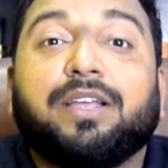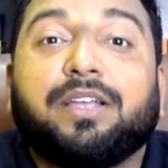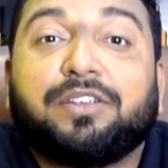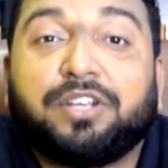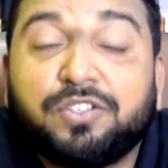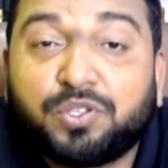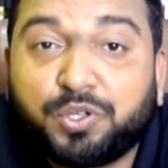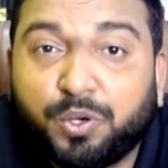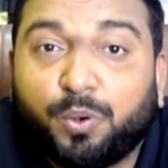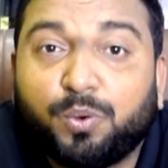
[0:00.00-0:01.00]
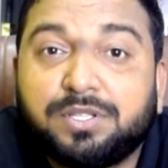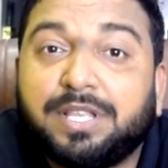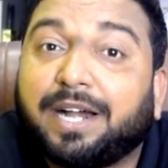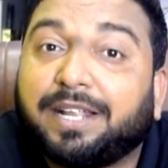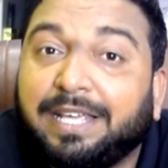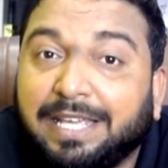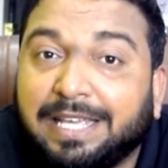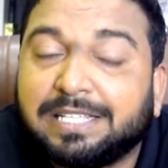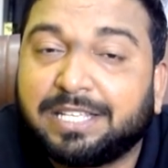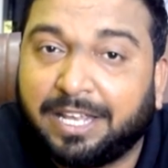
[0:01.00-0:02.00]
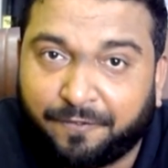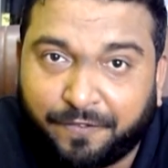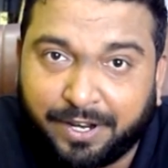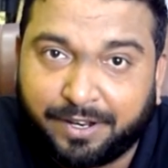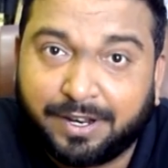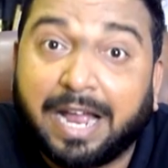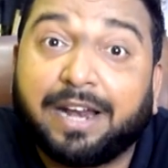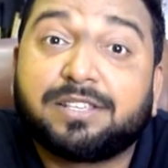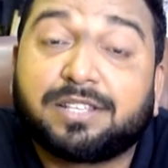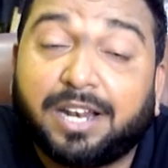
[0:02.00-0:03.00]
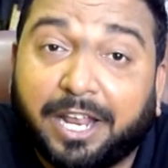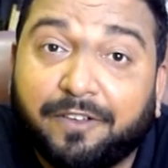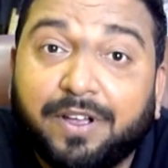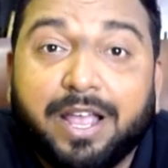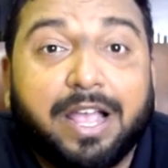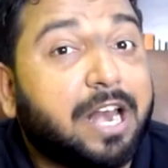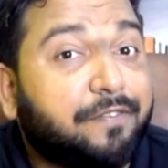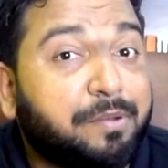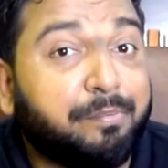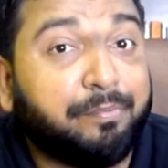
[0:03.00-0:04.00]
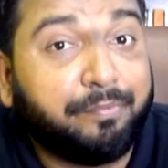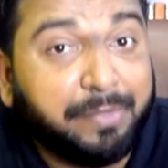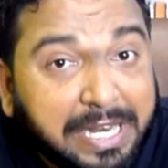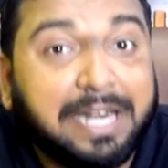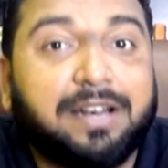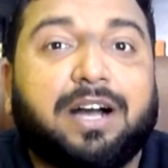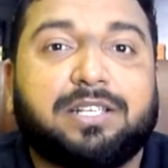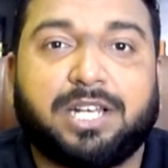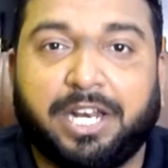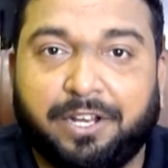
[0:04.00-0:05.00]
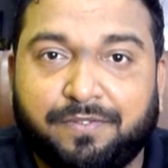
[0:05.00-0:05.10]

She shows that he is inferior and a slave, and we need a slave.